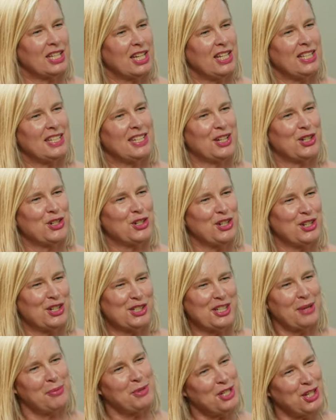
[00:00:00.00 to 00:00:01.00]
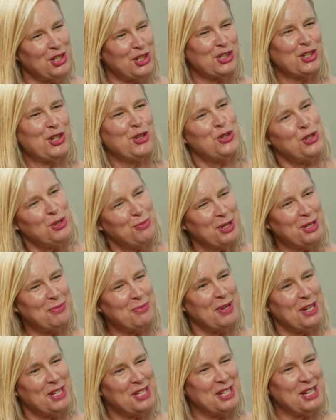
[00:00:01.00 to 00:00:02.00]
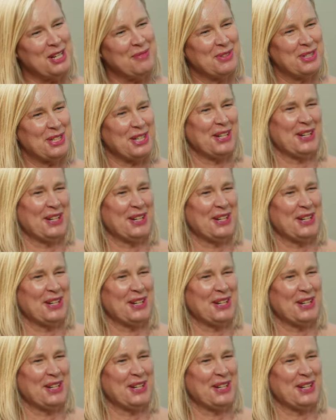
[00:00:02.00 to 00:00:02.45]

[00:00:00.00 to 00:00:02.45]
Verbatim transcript: Kids actually, because I'm a tennis coach in my spare time. So oh,